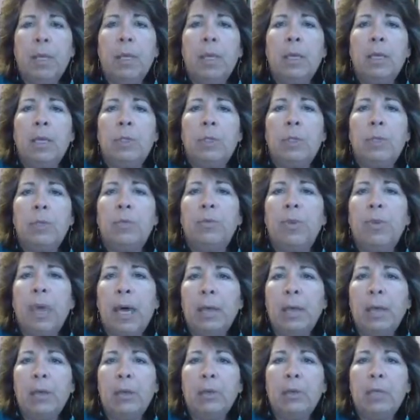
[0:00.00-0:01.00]
So the
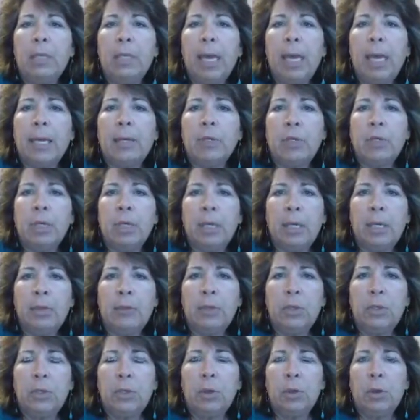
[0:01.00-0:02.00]
Values and Action
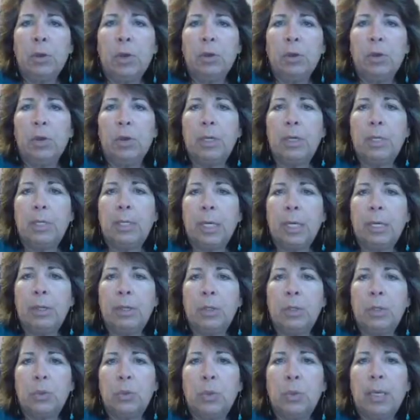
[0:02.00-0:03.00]
Inventory you're going to take
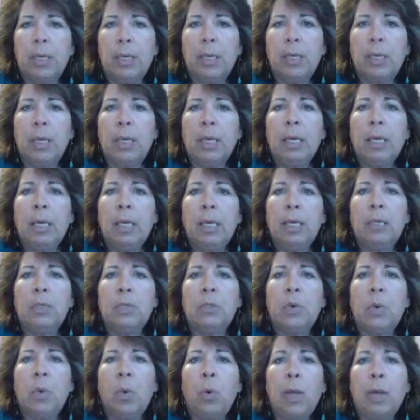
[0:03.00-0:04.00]
this week
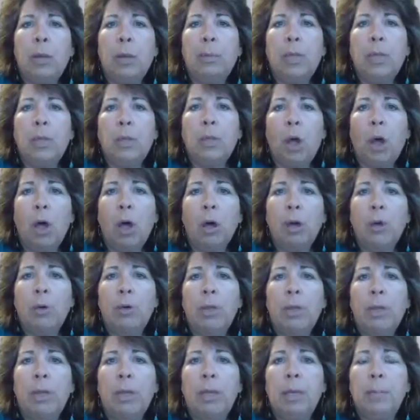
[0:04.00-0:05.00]
is quite a bit
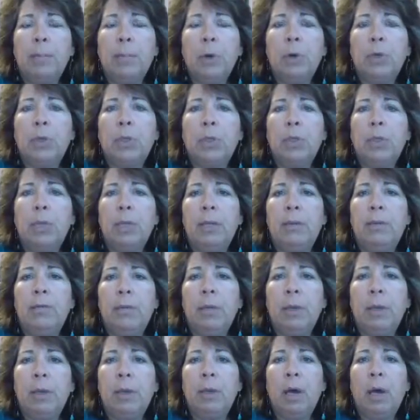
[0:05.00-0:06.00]
longer than the Emotional
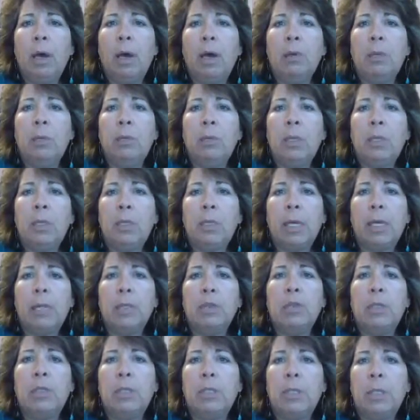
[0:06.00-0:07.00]

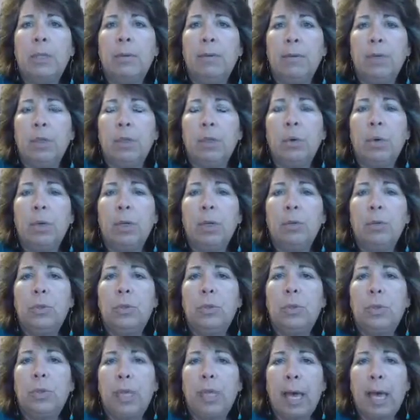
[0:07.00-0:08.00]
Intelligence Inventory you
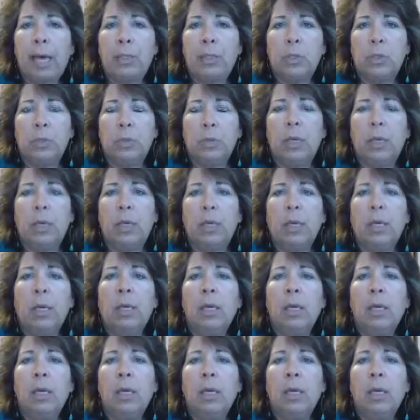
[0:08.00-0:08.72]
took last week.